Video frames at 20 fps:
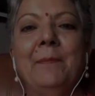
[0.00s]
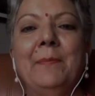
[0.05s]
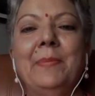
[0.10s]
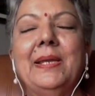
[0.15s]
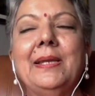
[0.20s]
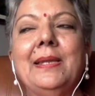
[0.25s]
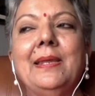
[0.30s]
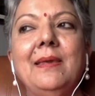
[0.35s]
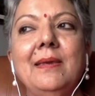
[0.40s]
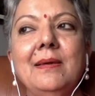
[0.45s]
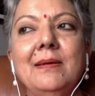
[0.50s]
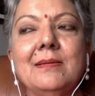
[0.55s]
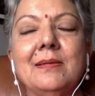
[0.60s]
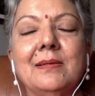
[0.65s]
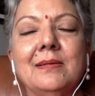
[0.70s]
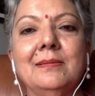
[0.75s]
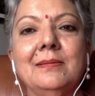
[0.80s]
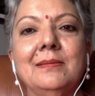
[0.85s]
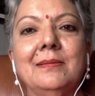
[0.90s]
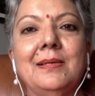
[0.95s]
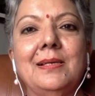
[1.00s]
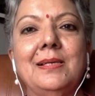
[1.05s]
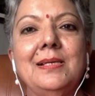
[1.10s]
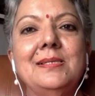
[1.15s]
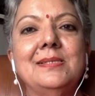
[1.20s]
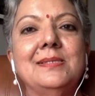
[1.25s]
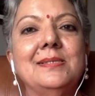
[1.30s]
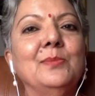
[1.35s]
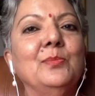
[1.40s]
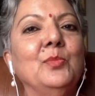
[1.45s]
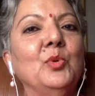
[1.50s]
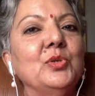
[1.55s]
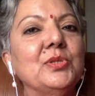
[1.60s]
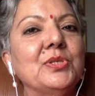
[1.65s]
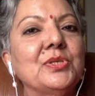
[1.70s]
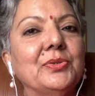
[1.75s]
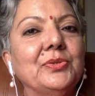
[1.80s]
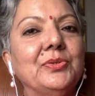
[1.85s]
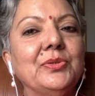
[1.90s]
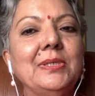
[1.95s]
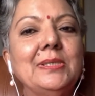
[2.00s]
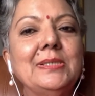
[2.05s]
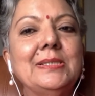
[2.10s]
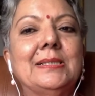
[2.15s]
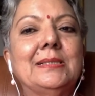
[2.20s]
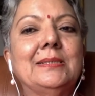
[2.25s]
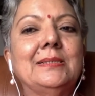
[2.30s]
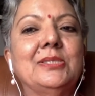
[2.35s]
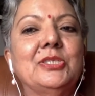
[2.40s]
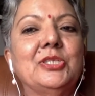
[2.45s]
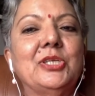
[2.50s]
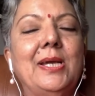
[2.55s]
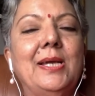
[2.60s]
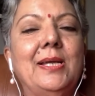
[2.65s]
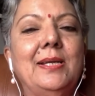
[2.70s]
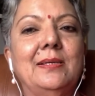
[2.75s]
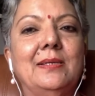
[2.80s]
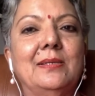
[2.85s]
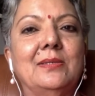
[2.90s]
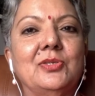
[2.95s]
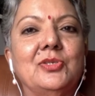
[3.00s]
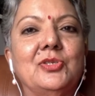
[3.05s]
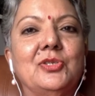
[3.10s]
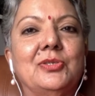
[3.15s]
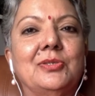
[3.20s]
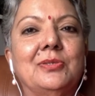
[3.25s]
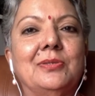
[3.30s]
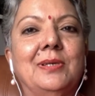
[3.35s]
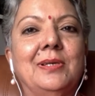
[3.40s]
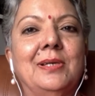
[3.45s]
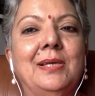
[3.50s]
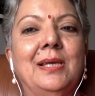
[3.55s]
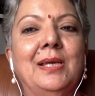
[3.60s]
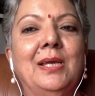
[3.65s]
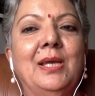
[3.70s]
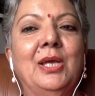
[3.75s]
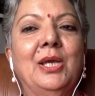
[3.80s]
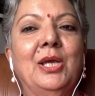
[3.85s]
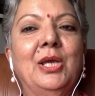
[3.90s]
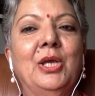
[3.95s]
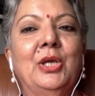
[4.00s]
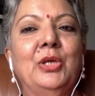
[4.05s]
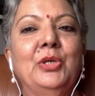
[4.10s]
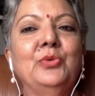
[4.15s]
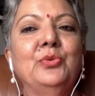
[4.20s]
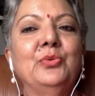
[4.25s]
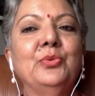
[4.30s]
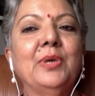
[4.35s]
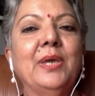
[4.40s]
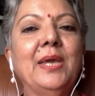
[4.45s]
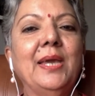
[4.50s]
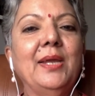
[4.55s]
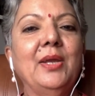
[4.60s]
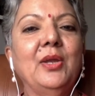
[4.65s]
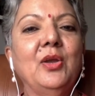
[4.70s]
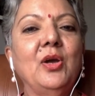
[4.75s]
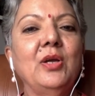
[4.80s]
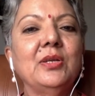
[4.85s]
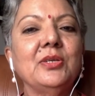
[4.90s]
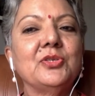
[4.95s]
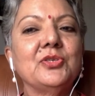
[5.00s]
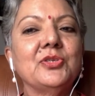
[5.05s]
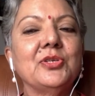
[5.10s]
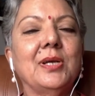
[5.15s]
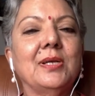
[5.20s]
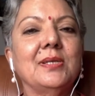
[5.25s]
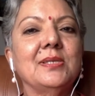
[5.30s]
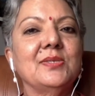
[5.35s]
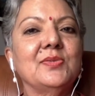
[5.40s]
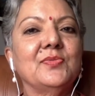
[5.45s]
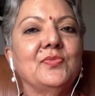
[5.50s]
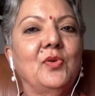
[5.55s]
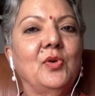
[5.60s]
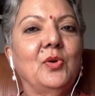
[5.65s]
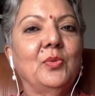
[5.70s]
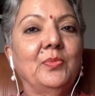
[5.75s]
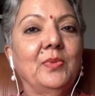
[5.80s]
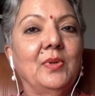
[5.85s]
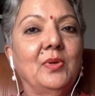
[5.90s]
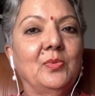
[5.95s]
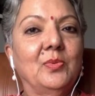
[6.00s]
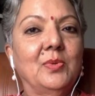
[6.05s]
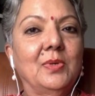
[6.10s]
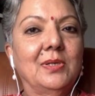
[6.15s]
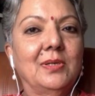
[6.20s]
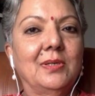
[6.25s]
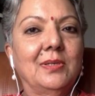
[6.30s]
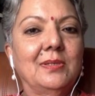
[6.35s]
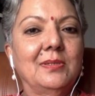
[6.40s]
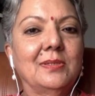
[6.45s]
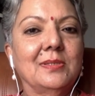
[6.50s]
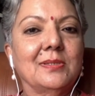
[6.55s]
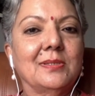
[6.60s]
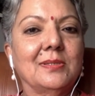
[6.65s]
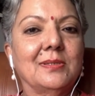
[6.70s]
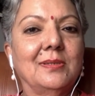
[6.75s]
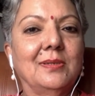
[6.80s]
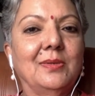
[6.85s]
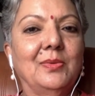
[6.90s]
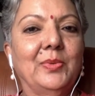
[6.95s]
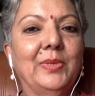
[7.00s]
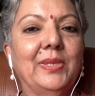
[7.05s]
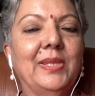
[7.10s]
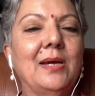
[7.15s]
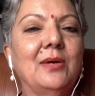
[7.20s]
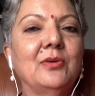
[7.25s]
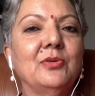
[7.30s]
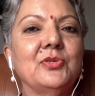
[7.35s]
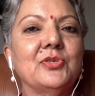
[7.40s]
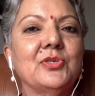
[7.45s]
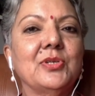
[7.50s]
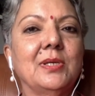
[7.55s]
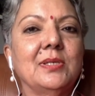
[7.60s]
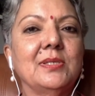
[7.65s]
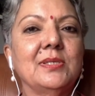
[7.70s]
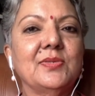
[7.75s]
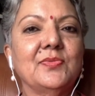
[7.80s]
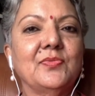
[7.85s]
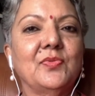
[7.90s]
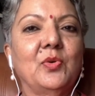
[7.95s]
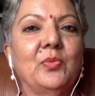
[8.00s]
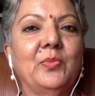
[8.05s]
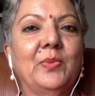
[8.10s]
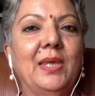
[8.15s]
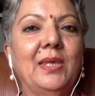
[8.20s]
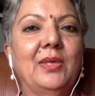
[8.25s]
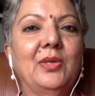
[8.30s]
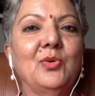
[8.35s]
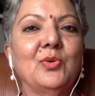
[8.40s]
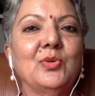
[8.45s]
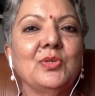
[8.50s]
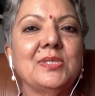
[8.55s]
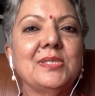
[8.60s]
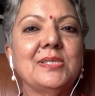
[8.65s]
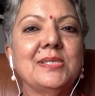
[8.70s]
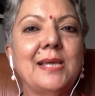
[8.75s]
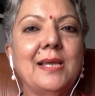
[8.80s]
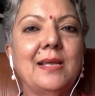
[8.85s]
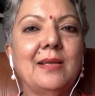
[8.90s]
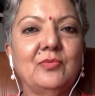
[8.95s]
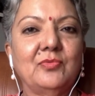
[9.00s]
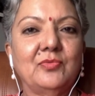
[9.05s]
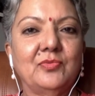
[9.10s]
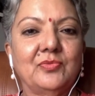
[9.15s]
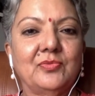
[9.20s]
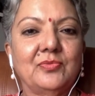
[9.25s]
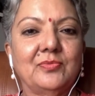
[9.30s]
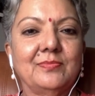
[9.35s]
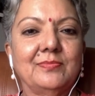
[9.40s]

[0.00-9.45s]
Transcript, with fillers: But here is the most critical challenge. You cannot transform the world without transforming yourself.